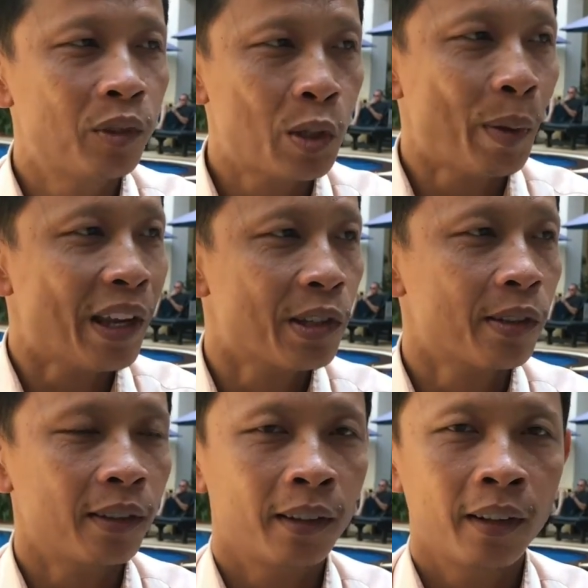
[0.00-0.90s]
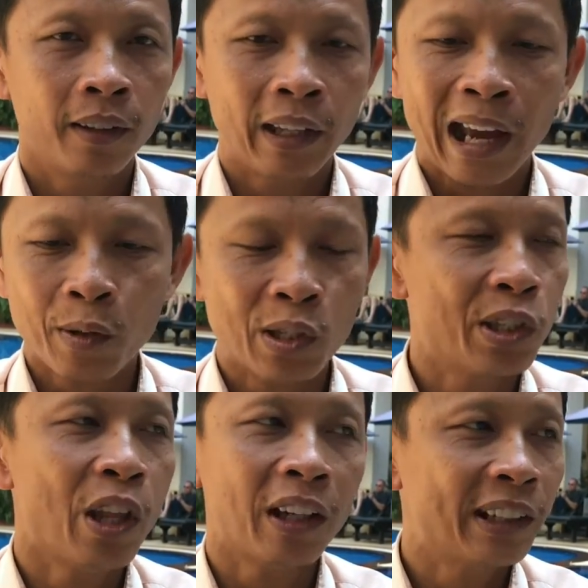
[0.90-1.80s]
space. The house
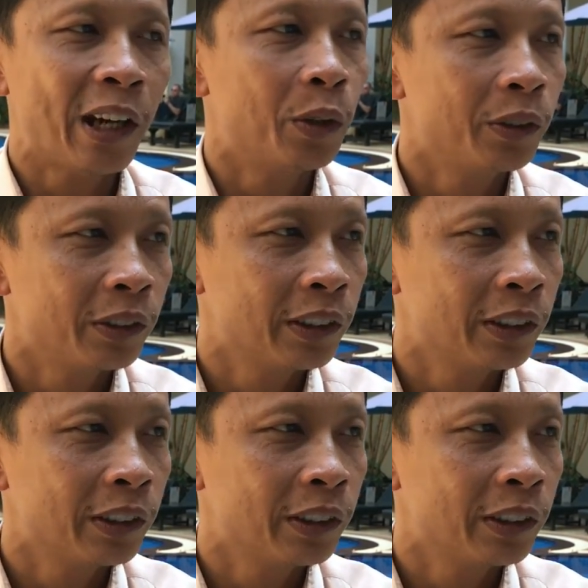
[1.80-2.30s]
is knocked down.